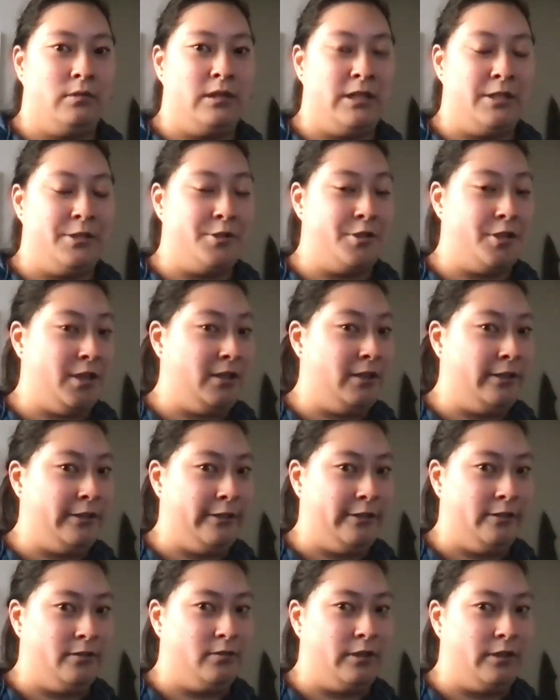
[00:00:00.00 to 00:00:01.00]
each
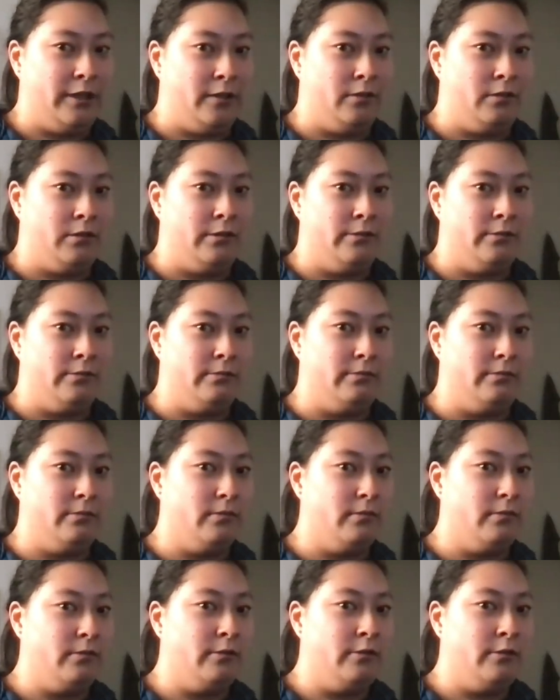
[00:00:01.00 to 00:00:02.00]
other, let alone
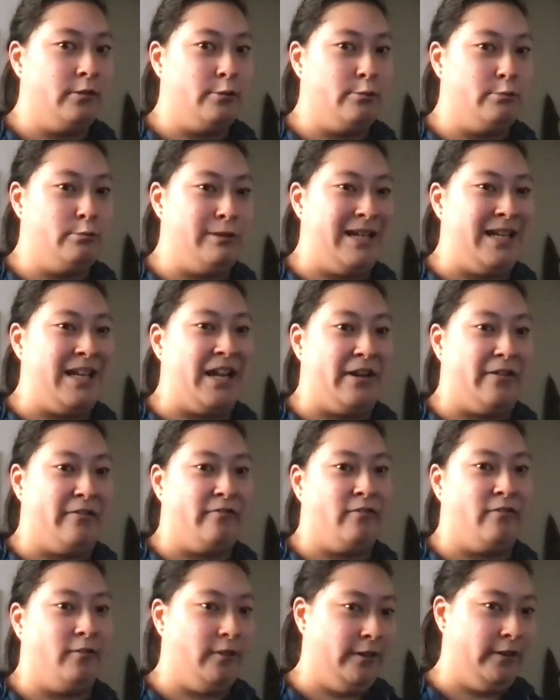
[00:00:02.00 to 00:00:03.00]
we care
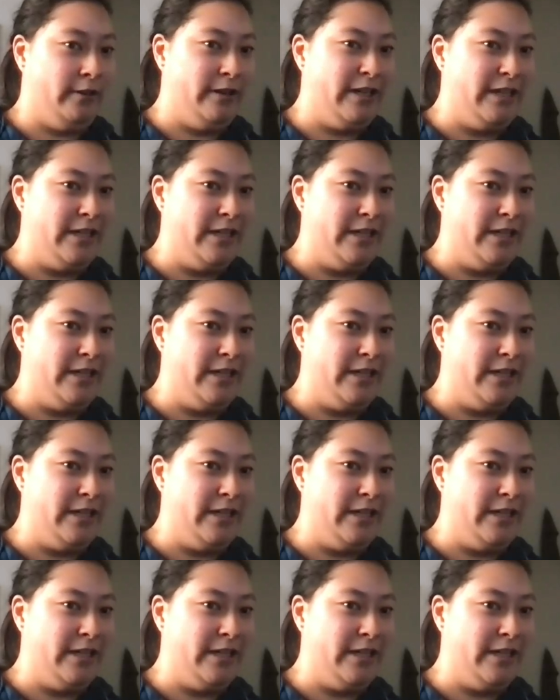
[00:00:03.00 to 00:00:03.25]
for.